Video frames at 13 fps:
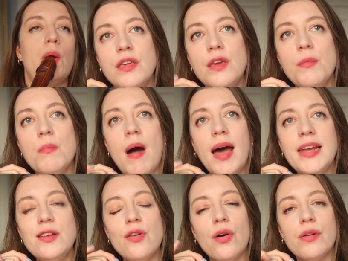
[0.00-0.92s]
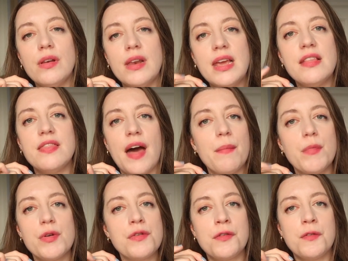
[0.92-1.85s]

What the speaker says: You might not need that much